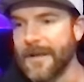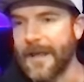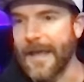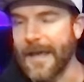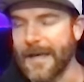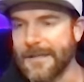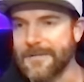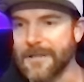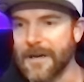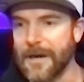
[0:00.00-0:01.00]
And,
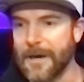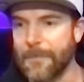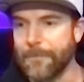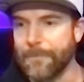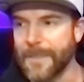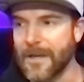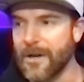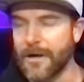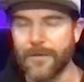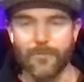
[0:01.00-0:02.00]
um, you
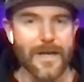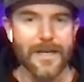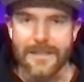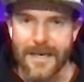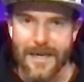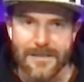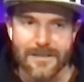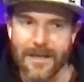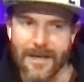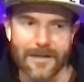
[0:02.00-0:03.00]
know, on rainy days
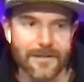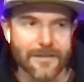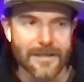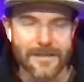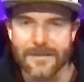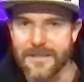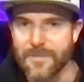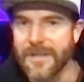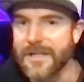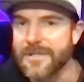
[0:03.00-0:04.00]
like it, has
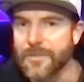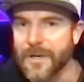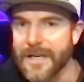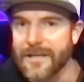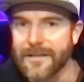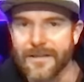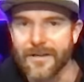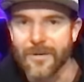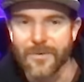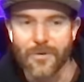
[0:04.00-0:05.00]
been this week
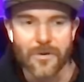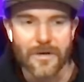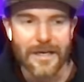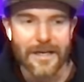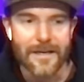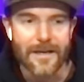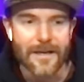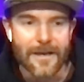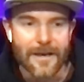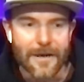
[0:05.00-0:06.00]
here up in Oregon,
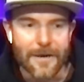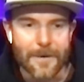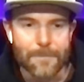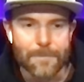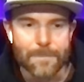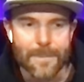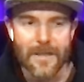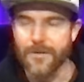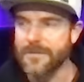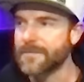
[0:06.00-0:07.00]
um, you
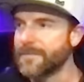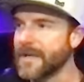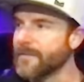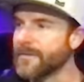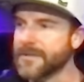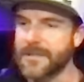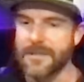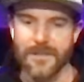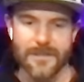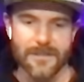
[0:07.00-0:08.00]
know, to be able to
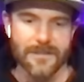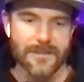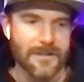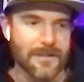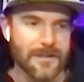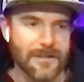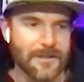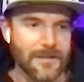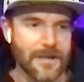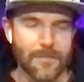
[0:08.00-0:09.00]
just
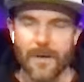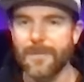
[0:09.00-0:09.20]
come up